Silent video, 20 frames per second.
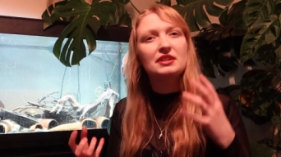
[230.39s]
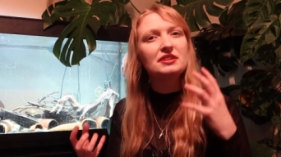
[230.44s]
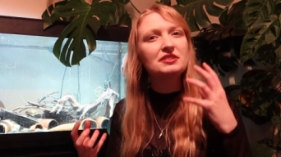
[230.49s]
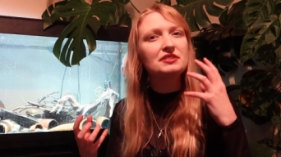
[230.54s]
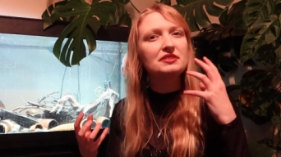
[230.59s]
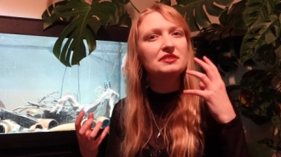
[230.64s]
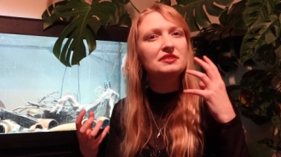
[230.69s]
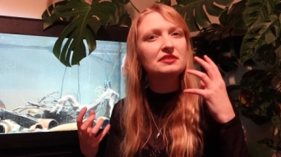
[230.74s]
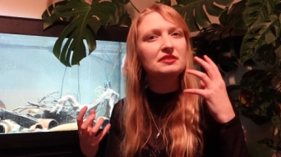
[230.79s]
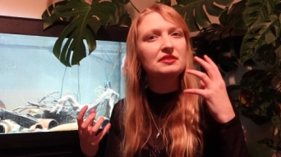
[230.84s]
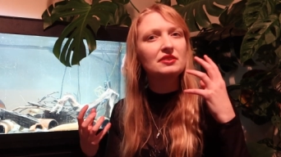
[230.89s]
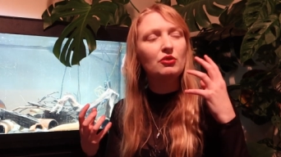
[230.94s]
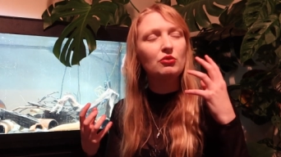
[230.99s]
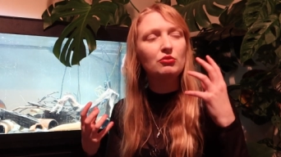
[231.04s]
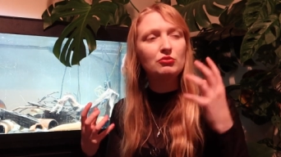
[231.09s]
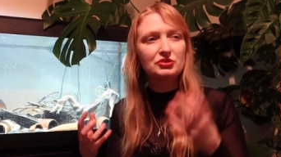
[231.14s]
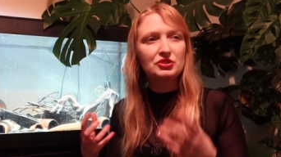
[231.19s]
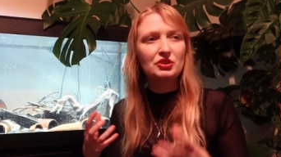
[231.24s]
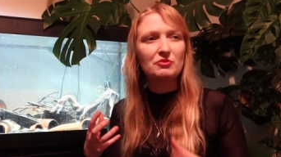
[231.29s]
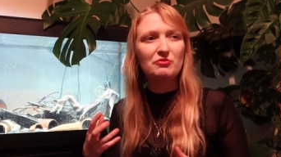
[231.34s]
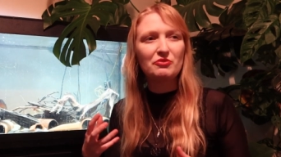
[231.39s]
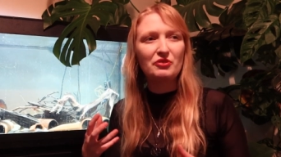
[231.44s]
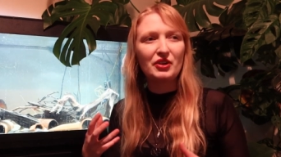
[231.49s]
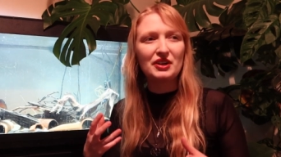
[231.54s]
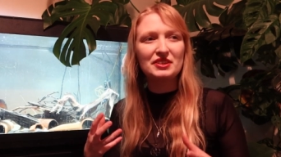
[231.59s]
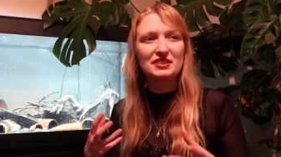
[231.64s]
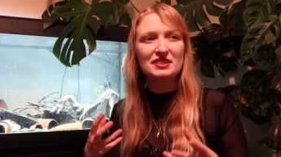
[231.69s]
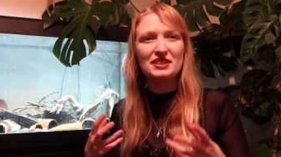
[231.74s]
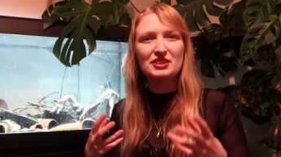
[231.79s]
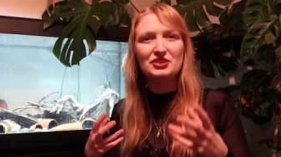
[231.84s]
This also
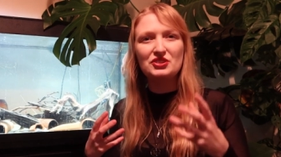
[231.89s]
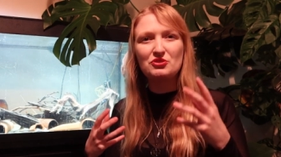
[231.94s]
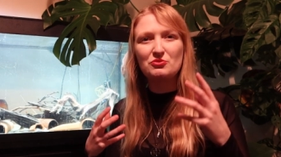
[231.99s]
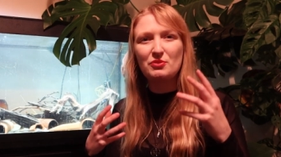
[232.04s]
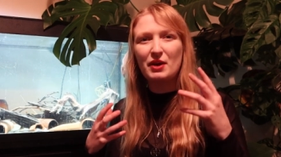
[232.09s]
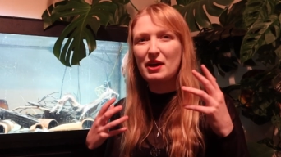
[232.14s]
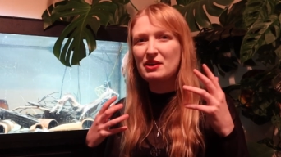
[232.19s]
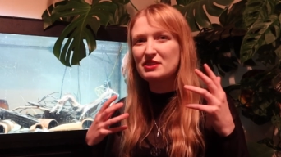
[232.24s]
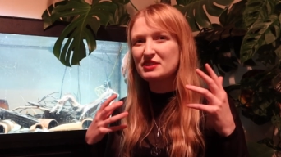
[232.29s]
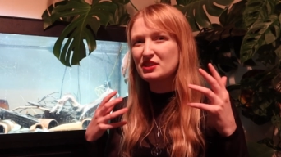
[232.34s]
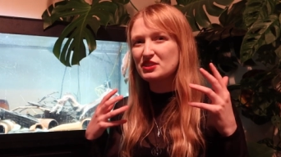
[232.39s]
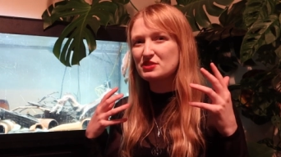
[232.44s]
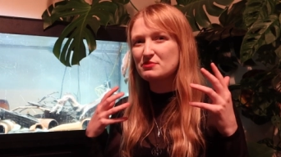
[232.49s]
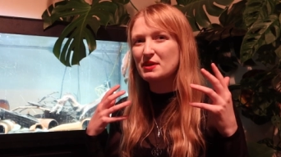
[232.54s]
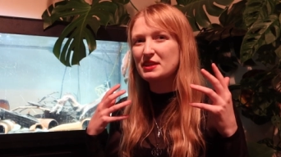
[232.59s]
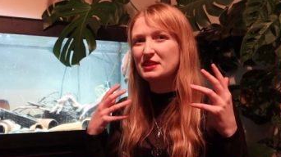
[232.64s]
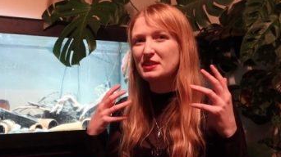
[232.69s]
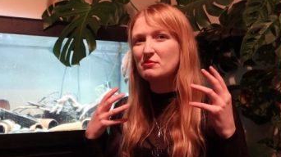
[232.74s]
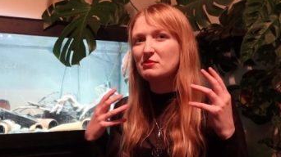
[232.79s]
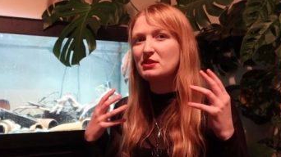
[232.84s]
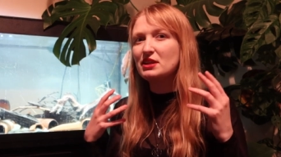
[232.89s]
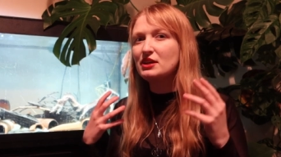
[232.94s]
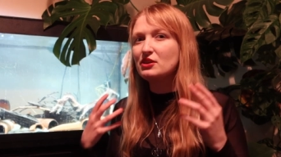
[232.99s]
provides an issue where it does make them